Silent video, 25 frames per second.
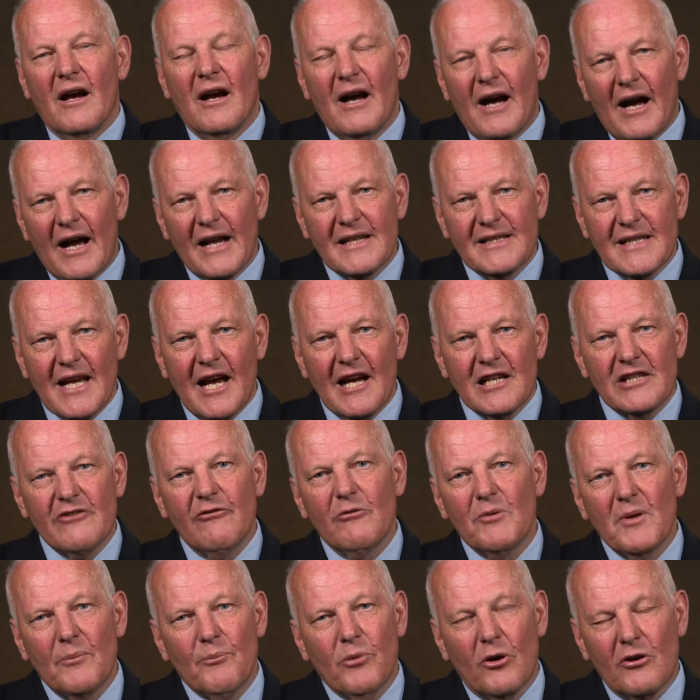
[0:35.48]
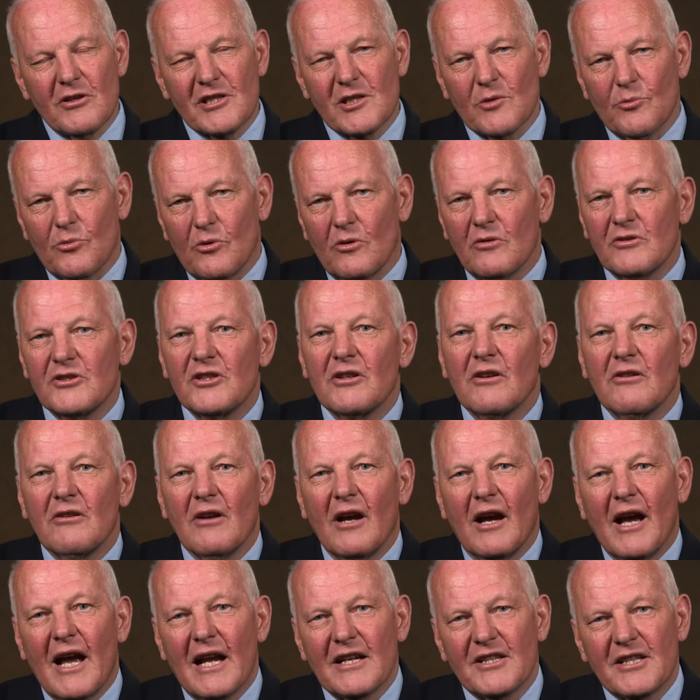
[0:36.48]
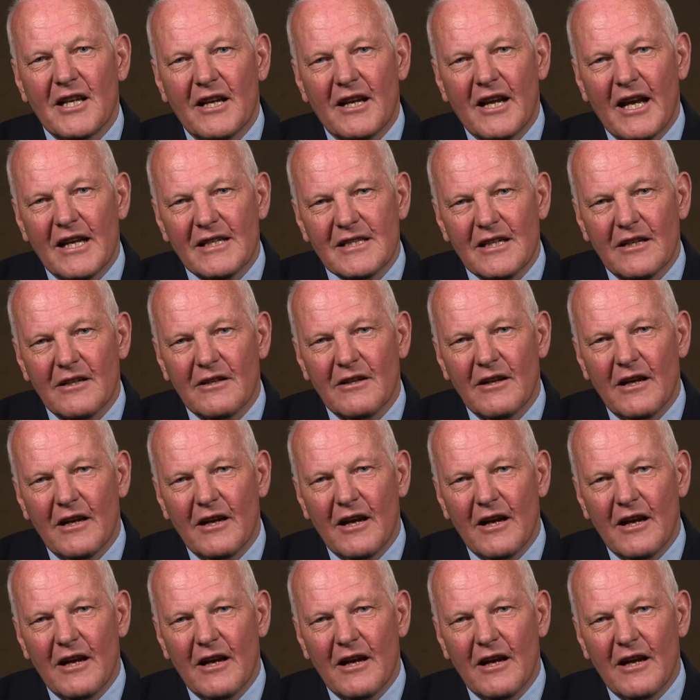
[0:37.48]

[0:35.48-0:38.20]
I doubt it would be possible to actually get a